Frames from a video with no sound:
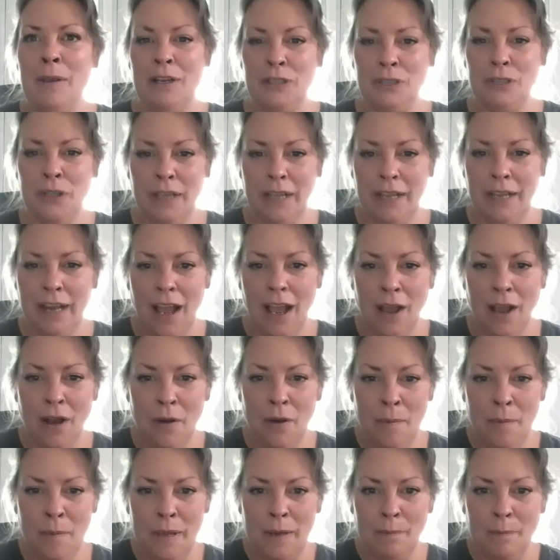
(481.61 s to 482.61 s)
I took it
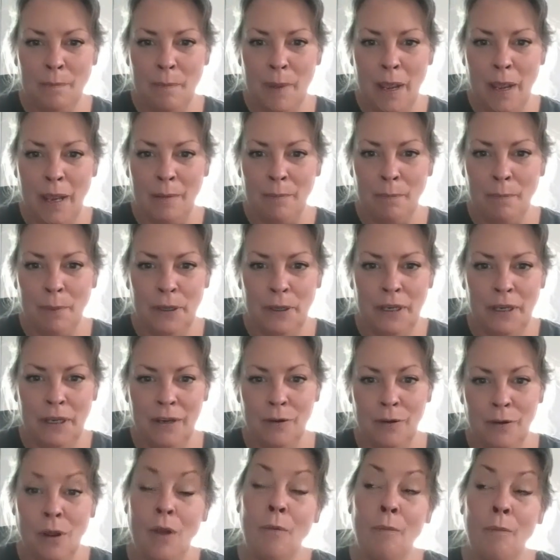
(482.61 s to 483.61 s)
home and and put
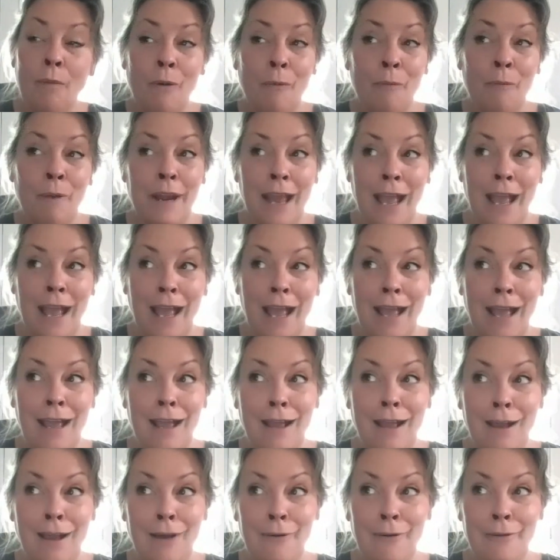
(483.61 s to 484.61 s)
it when I
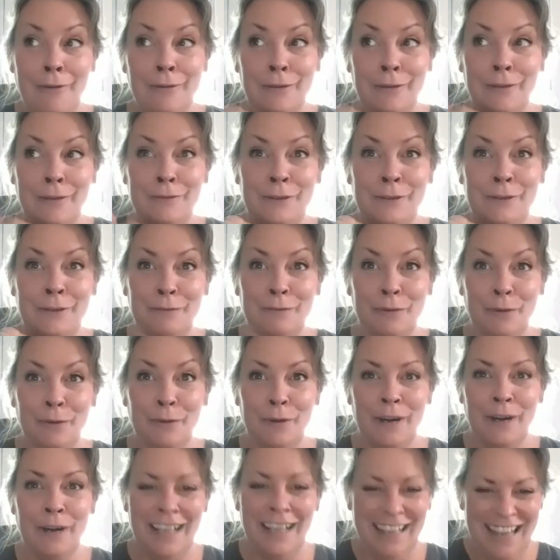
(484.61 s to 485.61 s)
lived in
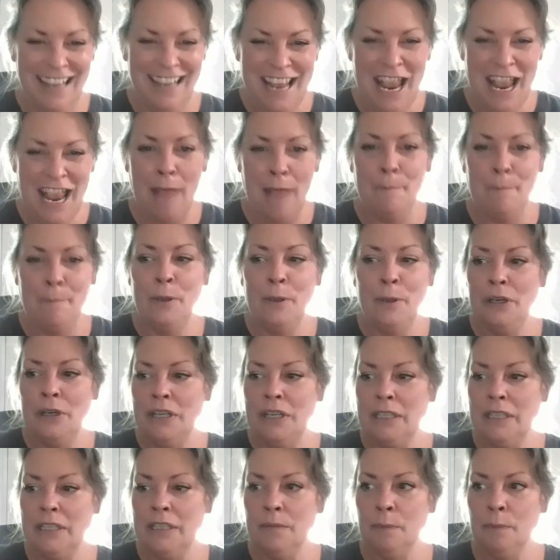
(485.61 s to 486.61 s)
Florida and put
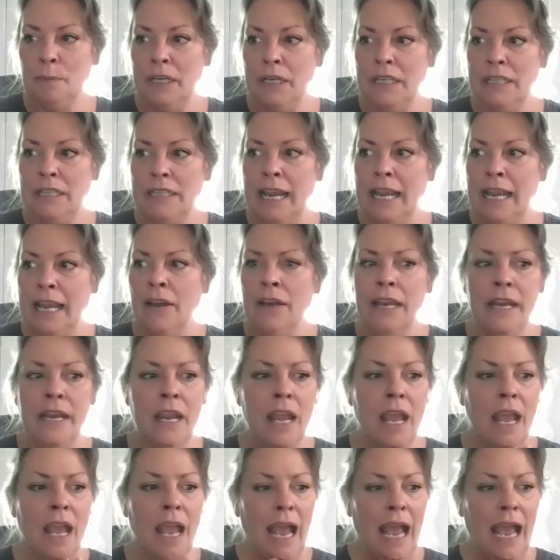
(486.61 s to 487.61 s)
it put it down
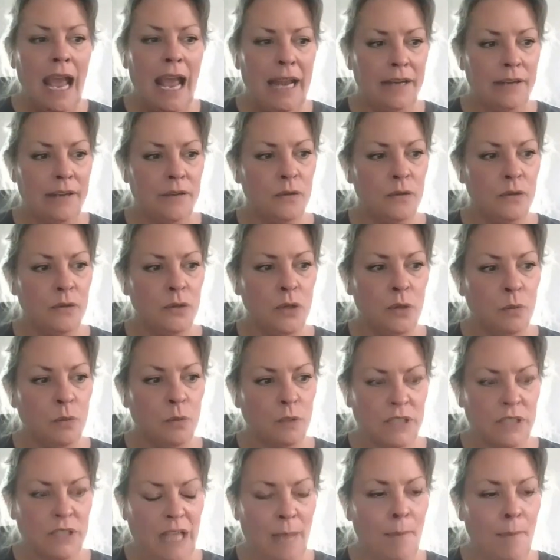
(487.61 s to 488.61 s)
and I had
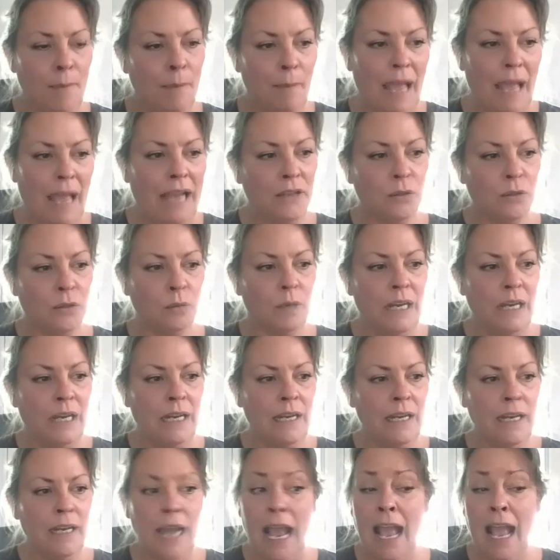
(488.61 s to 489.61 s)
was coming back to read
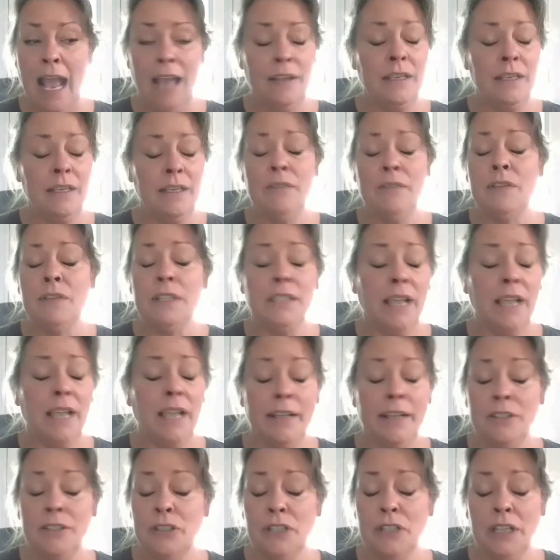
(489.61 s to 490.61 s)
it. I hadn't even
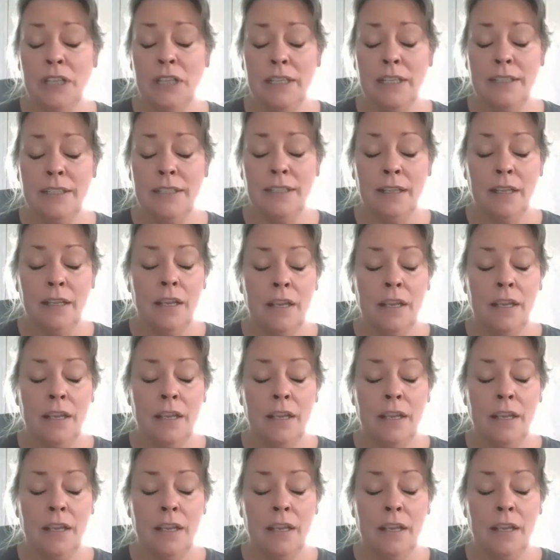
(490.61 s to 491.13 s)
touched it.